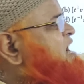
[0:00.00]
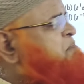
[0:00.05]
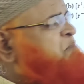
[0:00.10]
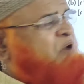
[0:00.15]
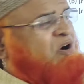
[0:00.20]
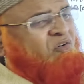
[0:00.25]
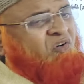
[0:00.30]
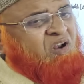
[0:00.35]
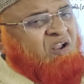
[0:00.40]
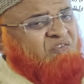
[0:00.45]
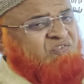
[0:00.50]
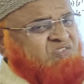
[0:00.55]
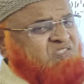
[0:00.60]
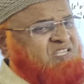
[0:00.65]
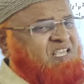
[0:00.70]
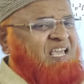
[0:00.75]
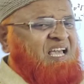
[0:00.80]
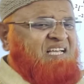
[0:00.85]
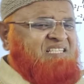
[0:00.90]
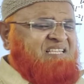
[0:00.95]
and power of
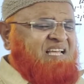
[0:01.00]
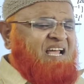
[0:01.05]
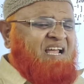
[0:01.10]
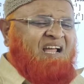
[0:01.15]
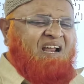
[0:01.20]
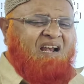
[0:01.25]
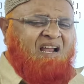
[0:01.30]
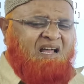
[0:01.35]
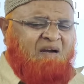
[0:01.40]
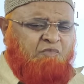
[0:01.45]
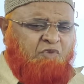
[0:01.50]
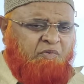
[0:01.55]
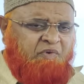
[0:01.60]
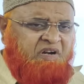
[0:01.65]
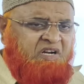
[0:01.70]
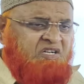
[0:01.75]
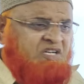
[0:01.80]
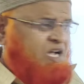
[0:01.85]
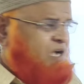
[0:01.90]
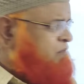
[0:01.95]
C as angular
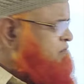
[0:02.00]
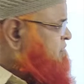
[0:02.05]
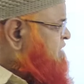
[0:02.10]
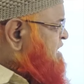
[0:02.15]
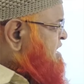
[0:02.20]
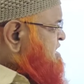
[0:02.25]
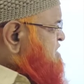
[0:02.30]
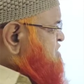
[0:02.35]
momentum.